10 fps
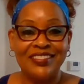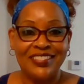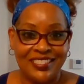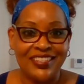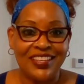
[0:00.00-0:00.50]

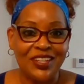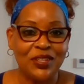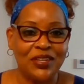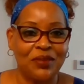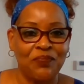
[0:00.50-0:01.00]
to the
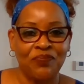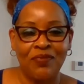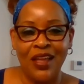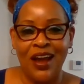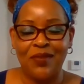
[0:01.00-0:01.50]
hood.
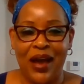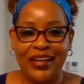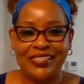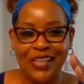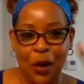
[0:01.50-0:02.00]
All
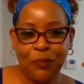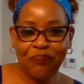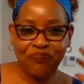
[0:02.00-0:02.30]
right, so